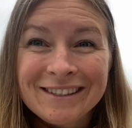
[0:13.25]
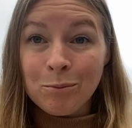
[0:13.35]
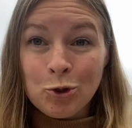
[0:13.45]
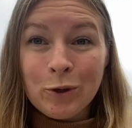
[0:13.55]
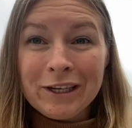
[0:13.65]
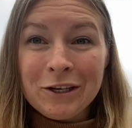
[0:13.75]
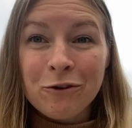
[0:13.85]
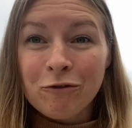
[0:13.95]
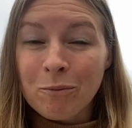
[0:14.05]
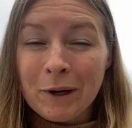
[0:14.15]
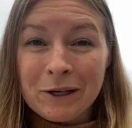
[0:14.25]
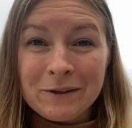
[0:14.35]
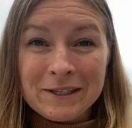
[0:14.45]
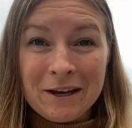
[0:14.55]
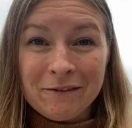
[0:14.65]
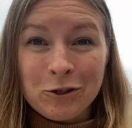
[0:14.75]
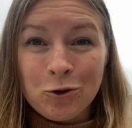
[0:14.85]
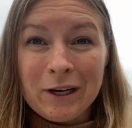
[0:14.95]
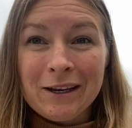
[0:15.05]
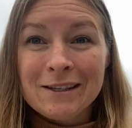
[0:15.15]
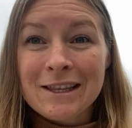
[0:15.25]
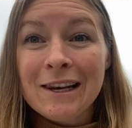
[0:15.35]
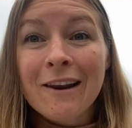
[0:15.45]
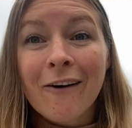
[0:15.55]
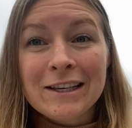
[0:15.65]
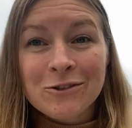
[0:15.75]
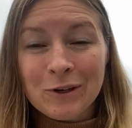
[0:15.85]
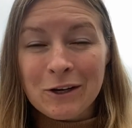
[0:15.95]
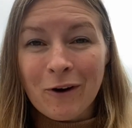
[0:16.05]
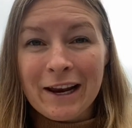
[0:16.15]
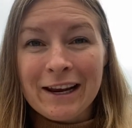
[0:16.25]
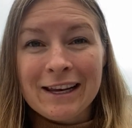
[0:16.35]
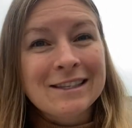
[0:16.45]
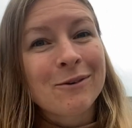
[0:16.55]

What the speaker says: I'm joining you from my conservatory because the light's really great in here,